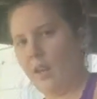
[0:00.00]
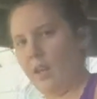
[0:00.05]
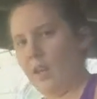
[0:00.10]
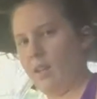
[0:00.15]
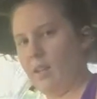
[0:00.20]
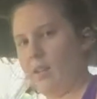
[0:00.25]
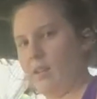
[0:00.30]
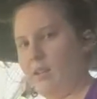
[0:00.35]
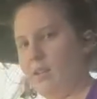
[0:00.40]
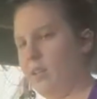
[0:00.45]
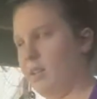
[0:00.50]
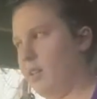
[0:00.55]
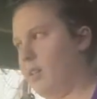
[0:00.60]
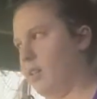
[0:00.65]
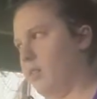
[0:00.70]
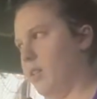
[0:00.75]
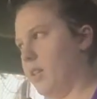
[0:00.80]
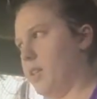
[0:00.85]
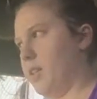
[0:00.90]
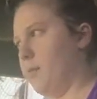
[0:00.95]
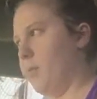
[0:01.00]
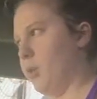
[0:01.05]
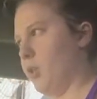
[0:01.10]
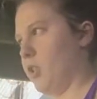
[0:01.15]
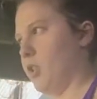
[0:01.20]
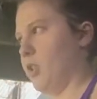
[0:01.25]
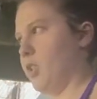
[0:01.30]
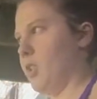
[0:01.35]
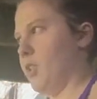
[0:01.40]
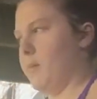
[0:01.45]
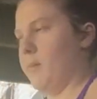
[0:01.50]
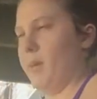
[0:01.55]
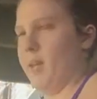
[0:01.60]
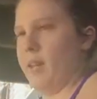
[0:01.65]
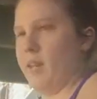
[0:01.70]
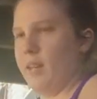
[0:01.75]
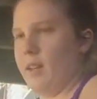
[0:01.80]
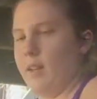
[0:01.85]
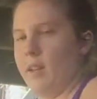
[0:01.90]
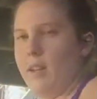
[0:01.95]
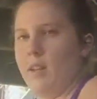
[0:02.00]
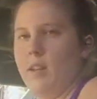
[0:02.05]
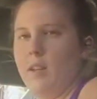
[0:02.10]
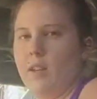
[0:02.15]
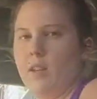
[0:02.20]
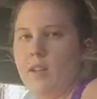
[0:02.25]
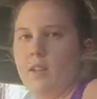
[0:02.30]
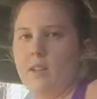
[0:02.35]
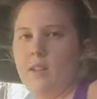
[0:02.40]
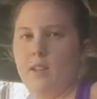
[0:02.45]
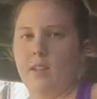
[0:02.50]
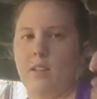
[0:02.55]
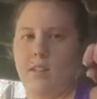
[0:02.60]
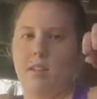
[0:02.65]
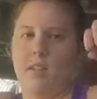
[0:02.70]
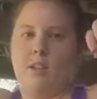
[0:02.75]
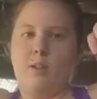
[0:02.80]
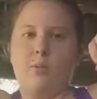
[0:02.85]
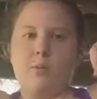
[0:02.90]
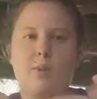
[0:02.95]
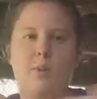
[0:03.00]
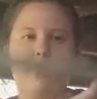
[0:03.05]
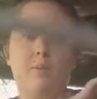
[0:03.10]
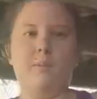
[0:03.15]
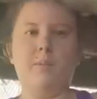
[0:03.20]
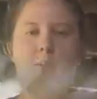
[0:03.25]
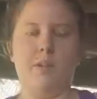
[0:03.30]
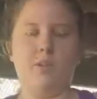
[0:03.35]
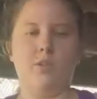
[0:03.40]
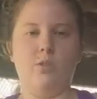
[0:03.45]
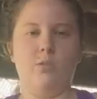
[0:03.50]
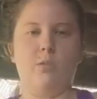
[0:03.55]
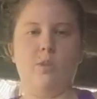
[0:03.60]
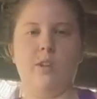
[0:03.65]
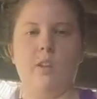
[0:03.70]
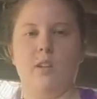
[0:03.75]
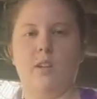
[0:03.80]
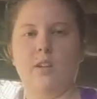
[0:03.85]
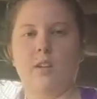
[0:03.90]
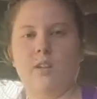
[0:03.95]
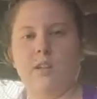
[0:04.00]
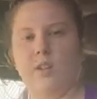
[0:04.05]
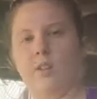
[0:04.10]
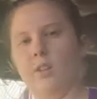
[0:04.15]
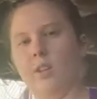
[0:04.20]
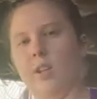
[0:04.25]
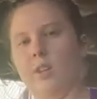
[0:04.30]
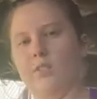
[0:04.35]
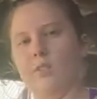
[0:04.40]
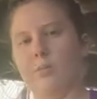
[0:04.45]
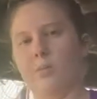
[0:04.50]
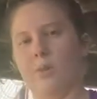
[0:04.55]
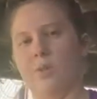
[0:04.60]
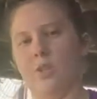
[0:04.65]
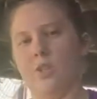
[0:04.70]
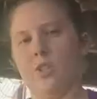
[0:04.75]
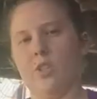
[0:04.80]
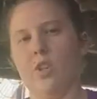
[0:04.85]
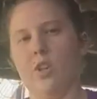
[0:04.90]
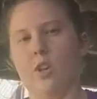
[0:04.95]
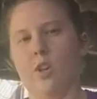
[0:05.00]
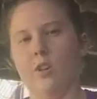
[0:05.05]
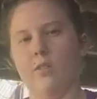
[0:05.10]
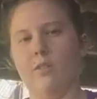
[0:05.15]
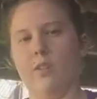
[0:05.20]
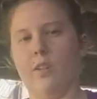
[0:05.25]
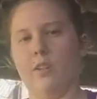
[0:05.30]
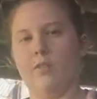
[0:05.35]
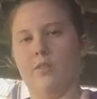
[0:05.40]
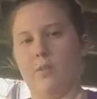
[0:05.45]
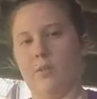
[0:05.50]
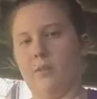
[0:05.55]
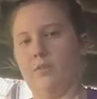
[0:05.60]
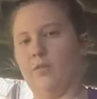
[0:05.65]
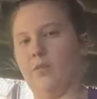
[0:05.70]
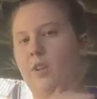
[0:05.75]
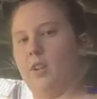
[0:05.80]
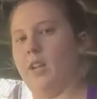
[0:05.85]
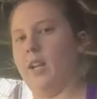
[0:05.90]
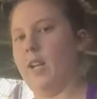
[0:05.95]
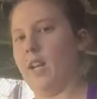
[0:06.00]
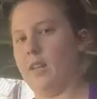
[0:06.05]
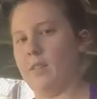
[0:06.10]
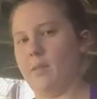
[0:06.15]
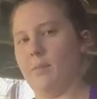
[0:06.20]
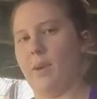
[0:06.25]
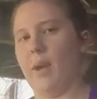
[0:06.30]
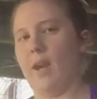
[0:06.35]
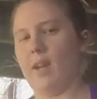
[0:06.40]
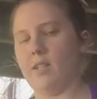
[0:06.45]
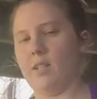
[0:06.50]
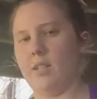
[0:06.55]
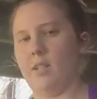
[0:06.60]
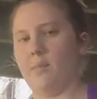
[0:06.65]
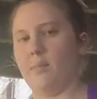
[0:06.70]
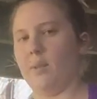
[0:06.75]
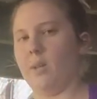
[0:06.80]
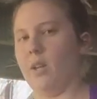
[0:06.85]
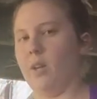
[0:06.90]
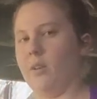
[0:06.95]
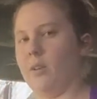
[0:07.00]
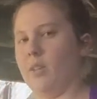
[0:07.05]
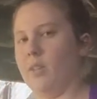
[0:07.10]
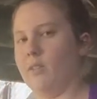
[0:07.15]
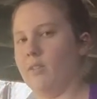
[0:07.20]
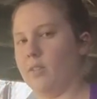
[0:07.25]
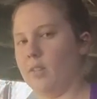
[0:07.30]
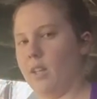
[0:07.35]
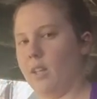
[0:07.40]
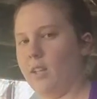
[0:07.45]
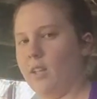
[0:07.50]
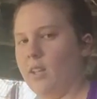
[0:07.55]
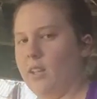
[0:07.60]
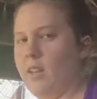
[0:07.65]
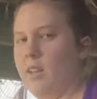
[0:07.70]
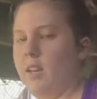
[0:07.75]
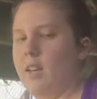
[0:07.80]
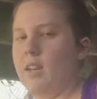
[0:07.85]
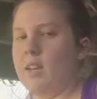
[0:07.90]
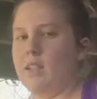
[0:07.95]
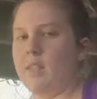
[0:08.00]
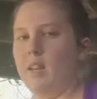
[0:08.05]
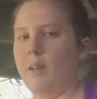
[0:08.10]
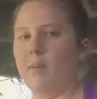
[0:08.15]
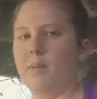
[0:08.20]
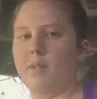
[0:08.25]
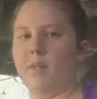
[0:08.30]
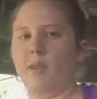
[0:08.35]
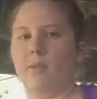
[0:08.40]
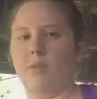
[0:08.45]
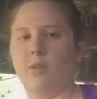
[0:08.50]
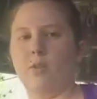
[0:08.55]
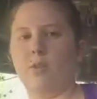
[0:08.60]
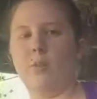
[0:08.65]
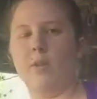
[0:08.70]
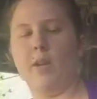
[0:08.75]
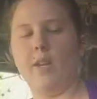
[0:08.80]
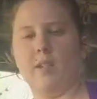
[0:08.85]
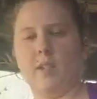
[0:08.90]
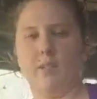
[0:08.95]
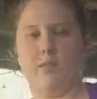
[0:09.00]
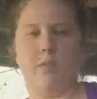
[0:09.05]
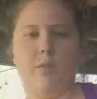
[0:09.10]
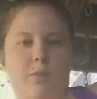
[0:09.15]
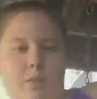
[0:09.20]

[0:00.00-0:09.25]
and like the pushes to make it equal, because you're gonna have to push as hard like from the front and the back to keep it going evenly. Same as like with your waist, if